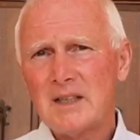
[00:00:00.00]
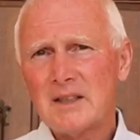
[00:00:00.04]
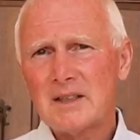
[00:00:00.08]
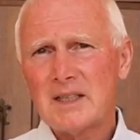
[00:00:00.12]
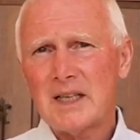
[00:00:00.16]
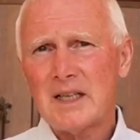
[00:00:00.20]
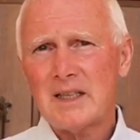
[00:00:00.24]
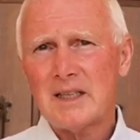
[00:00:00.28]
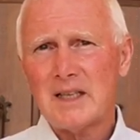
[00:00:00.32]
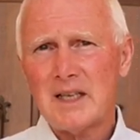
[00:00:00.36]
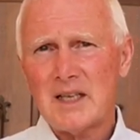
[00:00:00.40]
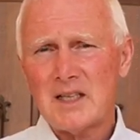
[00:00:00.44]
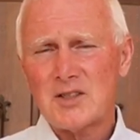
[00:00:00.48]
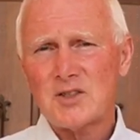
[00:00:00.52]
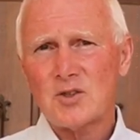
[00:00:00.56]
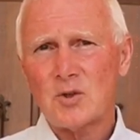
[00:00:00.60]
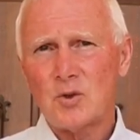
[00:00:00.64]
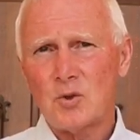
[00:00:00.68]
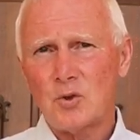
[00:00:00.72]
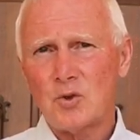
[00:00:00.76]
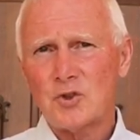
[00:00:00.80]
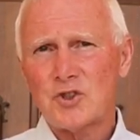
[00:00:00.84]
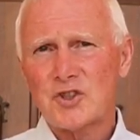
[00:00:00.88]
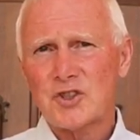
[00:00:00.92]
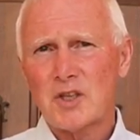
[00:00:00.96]
that is
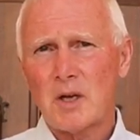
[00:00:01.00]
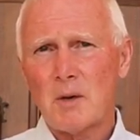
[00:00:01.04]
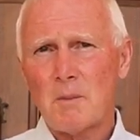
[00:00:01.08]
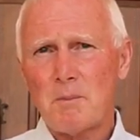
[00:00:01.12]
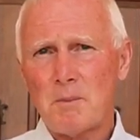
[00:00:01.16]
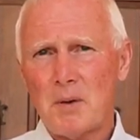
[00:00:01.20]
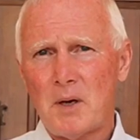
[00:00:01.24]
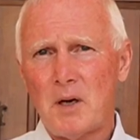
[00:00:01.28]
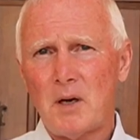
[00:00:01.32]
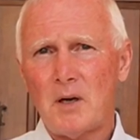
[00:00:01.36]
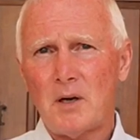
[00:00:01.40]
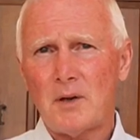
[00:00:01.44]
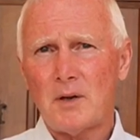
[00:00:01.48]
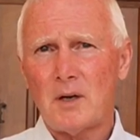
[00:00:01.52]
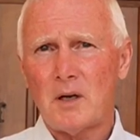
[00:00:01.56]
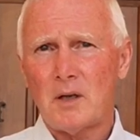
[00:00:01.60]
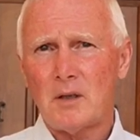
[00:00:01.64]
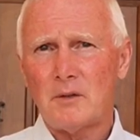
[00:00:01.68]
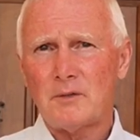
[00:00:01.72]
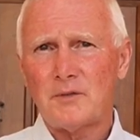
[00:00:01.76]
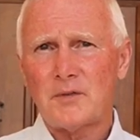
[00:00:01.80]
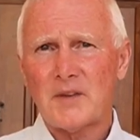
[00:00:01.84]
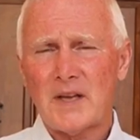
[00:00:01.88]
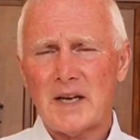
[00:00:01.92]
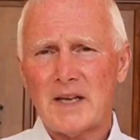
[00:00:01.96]
also part
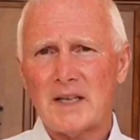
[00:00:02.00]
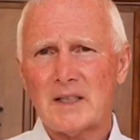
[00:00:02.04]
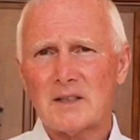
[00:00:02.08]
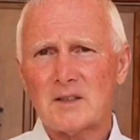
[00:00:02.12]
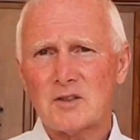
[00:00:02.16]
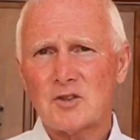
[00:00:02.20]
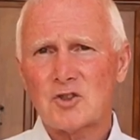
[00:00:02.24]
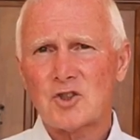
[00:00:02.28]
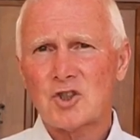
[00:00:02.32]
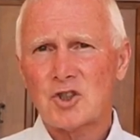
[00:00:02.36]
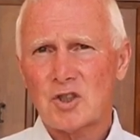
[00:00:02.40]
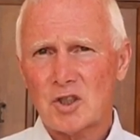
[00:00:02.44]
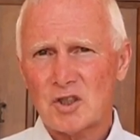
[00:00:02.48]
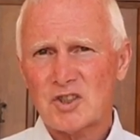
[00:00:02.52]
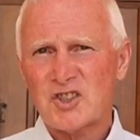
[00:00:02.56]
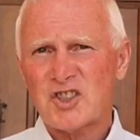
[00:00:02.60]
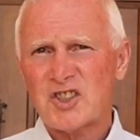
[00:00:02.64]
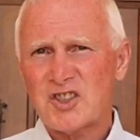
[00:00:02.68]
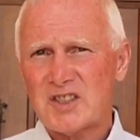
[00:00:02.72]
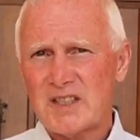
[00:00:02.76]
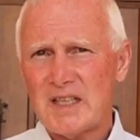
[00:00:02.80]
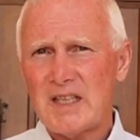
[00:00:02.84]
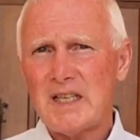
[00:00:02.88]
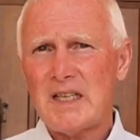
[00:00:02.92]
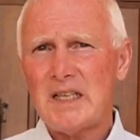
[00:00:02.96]
of that
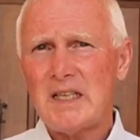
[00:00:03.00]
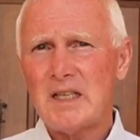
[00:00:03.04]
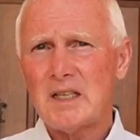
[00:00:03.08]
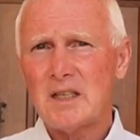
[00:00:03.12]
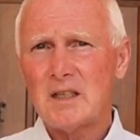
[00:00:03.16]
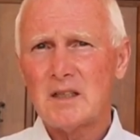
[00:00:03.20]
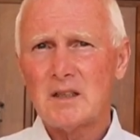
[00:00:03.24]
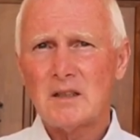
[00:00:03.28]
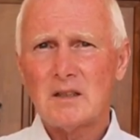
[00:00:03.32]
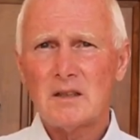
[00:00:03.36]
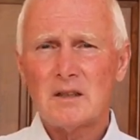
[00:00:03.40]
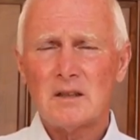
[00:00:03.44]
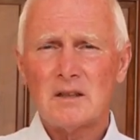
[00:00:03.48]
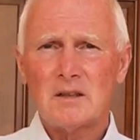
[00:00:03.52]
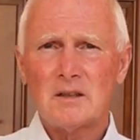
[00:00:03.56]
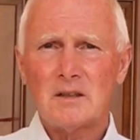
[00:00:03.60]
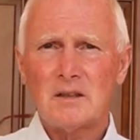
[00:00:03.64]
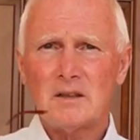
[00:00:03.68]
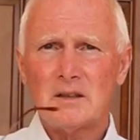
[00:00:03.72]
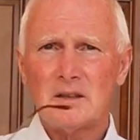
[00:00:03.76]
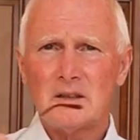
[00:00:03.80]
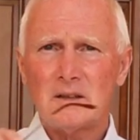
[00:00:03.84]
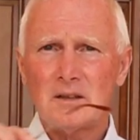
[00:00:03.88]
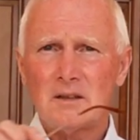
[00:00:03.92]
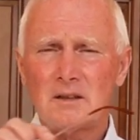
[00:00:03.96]
trustee
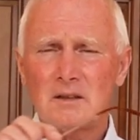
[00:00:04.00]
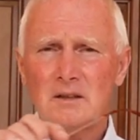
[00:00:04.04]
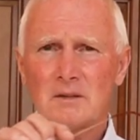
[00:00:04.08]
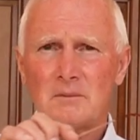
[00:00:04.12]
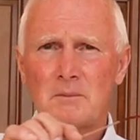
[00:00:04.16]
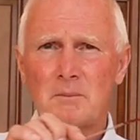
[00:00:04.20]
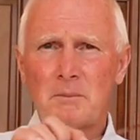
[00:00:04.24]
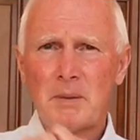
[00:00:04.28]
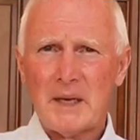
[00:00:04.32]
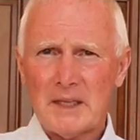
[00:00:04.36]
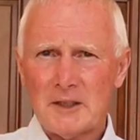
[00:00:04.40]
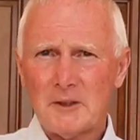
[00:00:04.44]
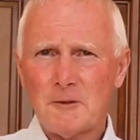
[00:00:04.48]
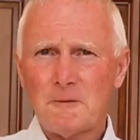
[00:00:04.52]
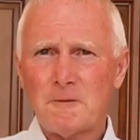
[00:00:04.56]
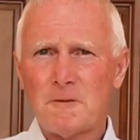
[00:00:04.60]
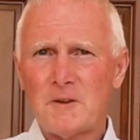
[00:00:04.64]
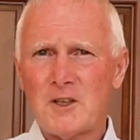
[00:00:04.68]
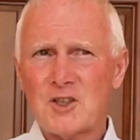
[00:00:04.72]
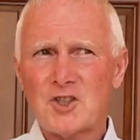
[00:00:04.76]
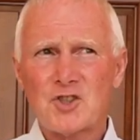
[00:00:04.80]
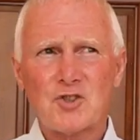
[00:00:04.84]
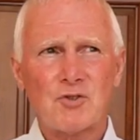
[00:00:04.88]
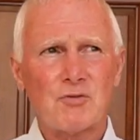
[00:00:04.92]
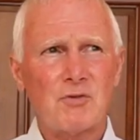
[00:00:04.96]

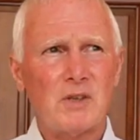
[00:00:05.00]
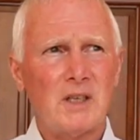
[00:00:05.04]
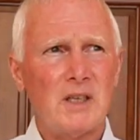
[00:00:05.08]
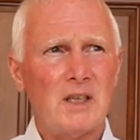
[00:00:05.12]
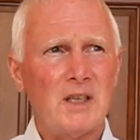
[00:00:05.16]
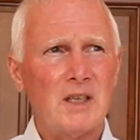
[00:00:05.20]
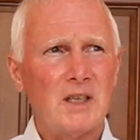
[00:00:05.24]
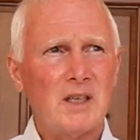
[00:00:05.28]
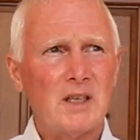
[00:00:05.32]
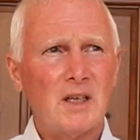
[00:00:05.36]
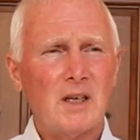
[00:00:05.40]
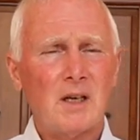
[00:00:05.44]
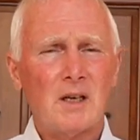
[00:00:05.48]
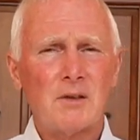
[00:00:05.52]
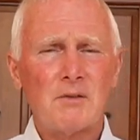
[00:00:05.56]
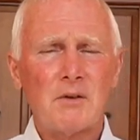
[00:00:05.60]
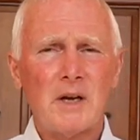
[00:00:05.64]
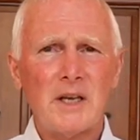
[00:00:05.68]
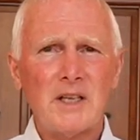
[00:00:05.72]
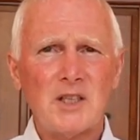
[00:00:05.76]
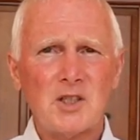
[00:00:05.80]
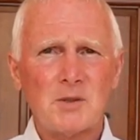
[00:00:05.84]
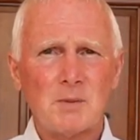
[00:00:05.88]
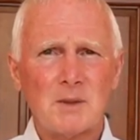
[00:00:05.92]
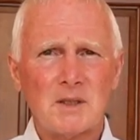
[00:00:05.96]
beneficiary
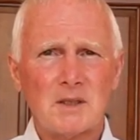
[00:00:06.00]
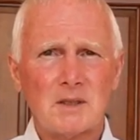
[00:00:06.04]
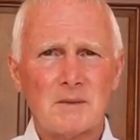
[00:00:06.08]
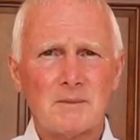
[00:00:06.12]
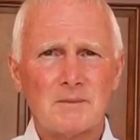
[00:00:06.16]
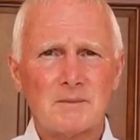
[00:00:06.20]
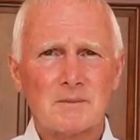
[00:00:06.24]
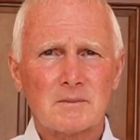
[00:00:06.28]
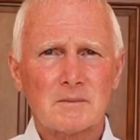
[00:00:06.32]
arrangement.